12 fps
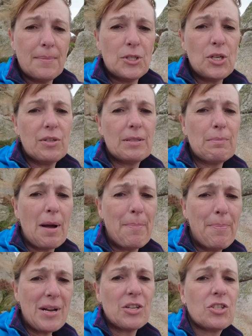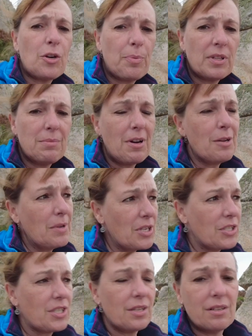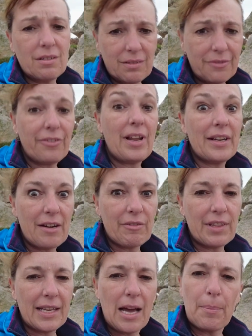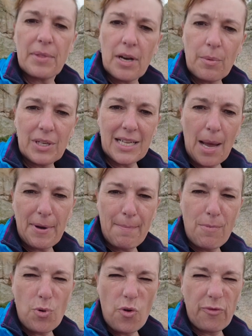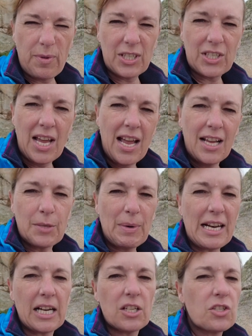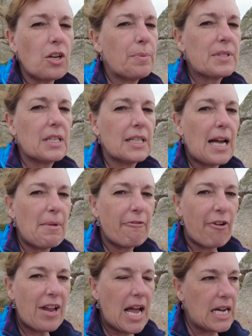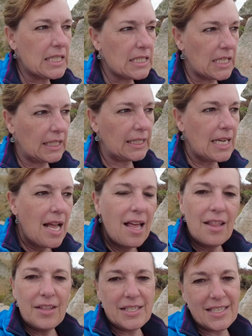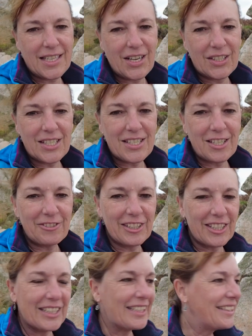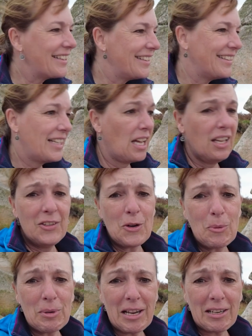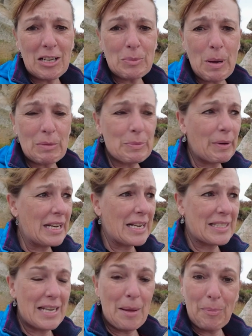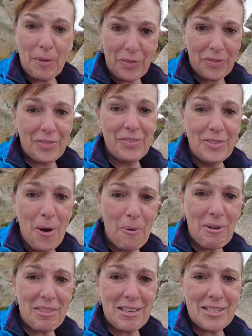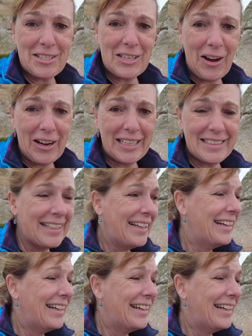I'm using my big stopper at the moment to flatten everything out, but then I want to get a bit of movement, so my little stopper's going to come in very handy. This is the kind of stuff I like. Normally I'd like to be up to my knees in it, but not with this tide.